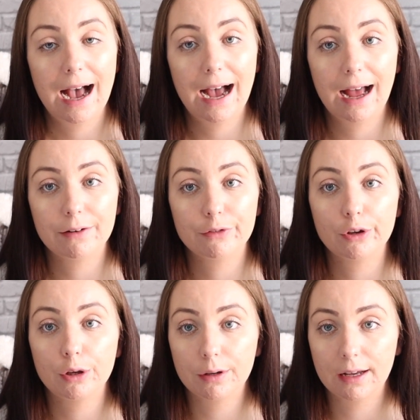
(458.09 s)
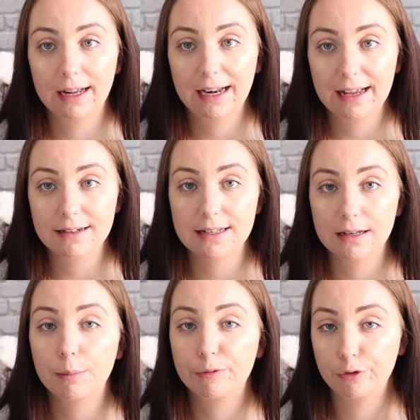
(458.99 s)
and you can collect
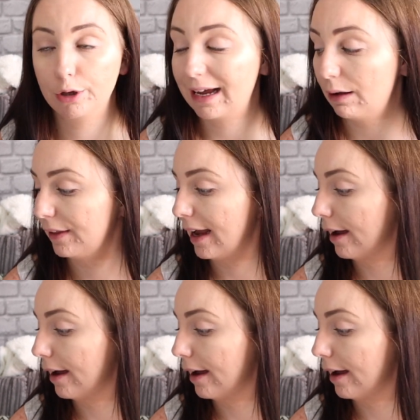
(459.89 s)
it before you get on the